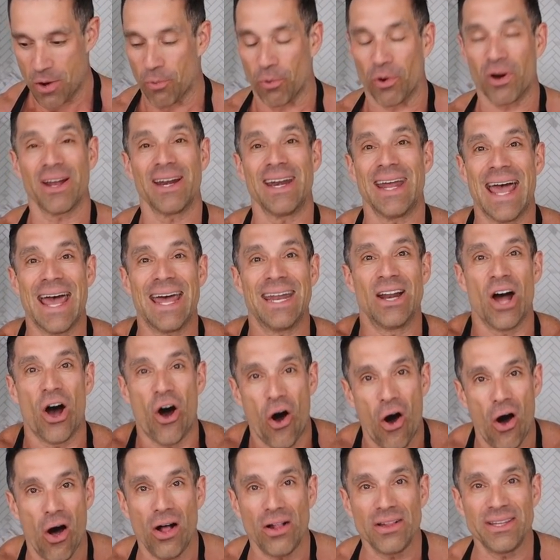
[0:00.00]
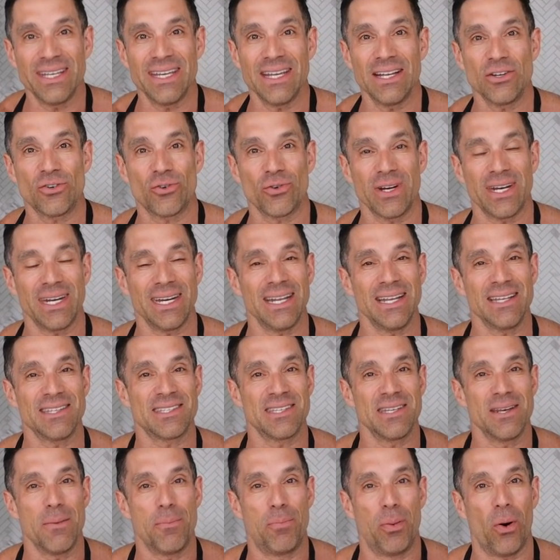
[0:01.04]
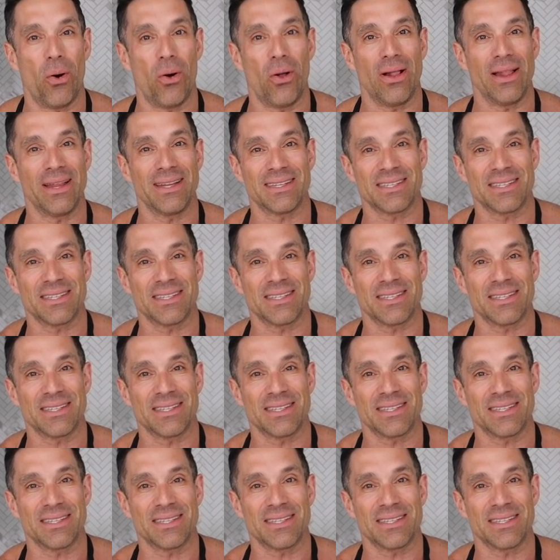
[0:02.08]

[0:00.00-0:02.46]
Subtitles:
We're gonna add all the ingredients in a bowl